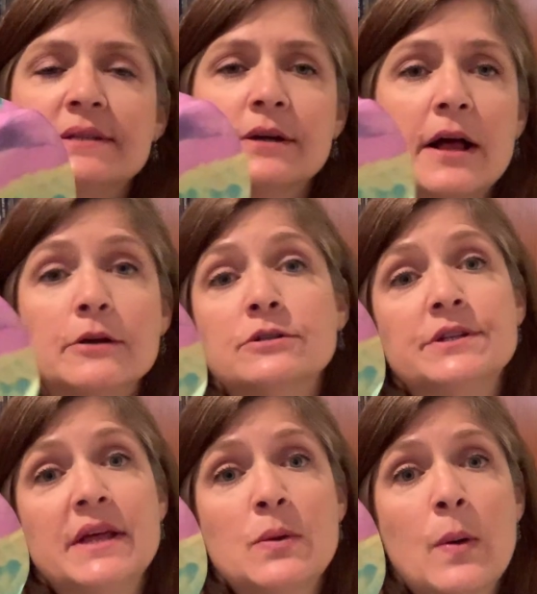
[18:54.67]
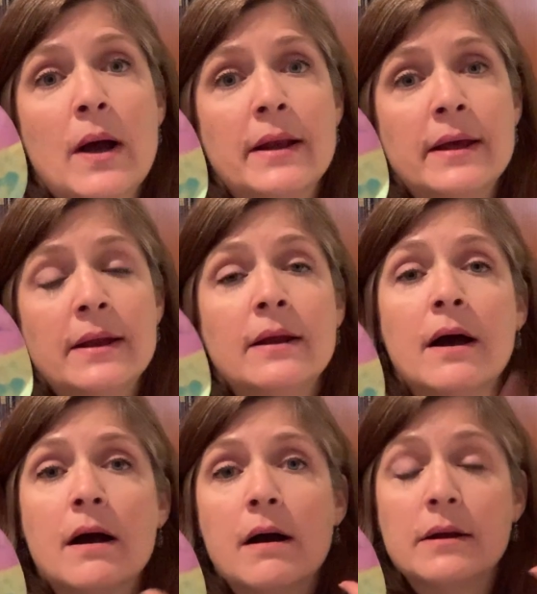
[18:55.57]
the colors that they wanted
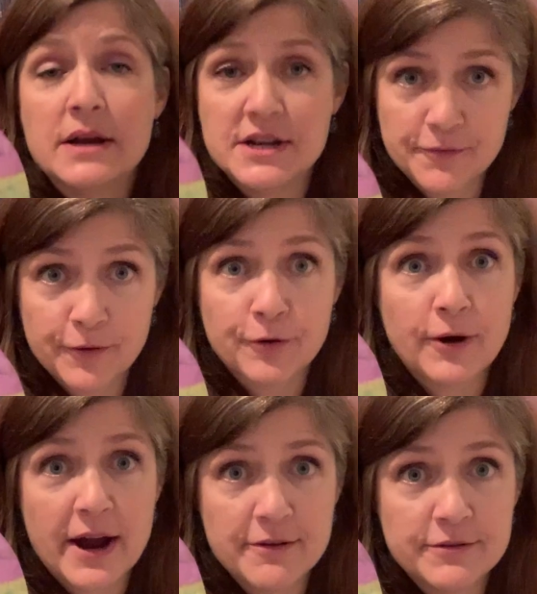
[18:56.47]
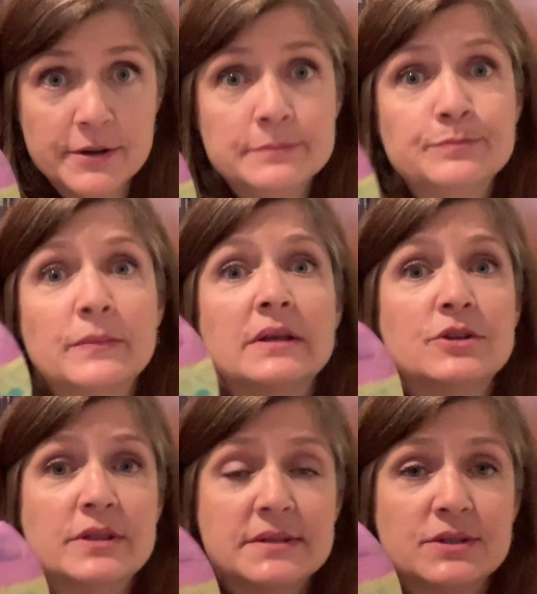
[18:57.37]
on a different craft
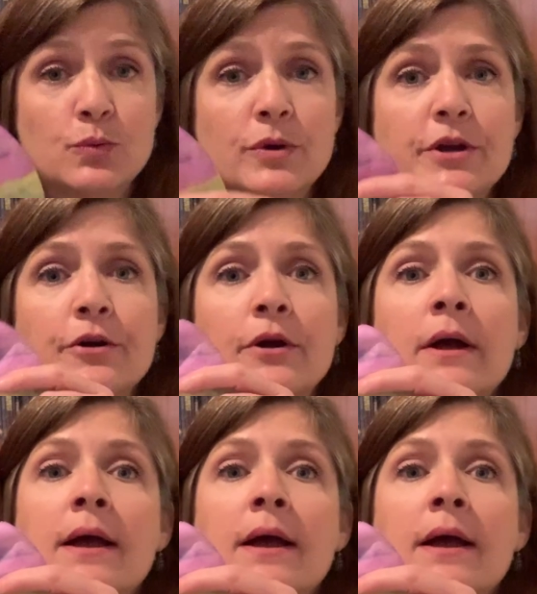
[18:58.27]
this school year.